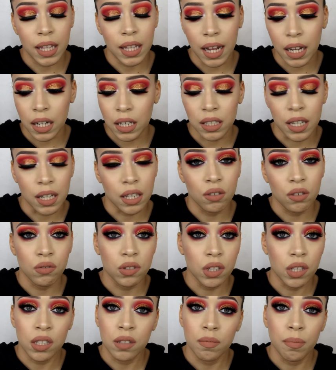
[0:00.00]
that because I
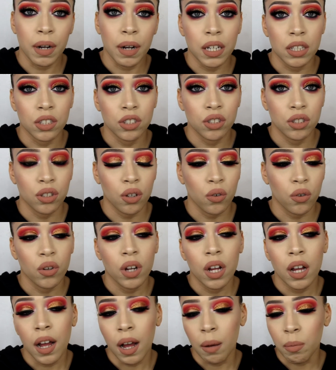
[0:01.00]
use a sponge. So
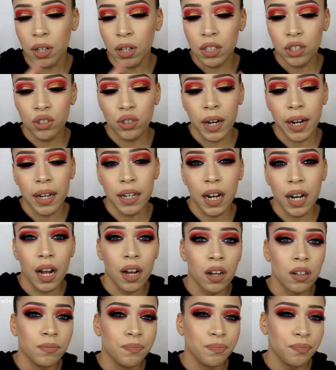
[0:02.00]
I'm gonna try it
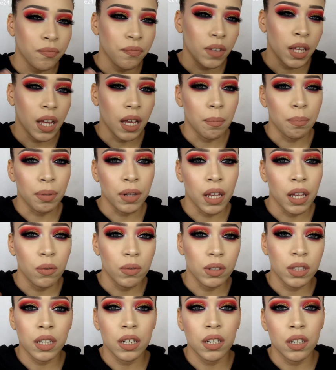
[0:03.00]
out and play
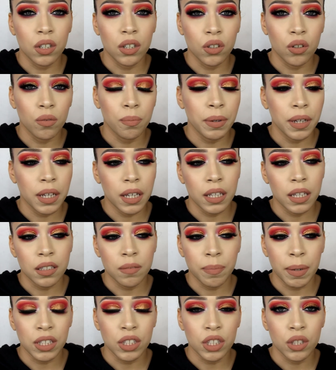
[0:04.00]
with it a little bit,
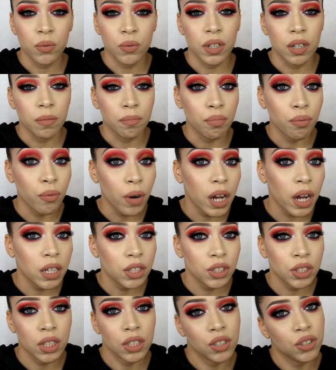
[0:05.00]
especially with a
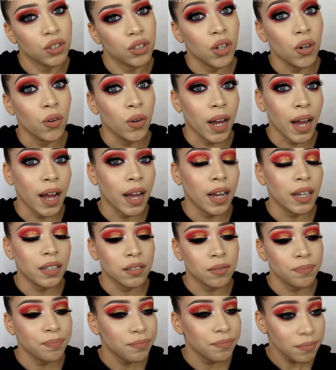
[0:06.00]
brush, because you know, guys,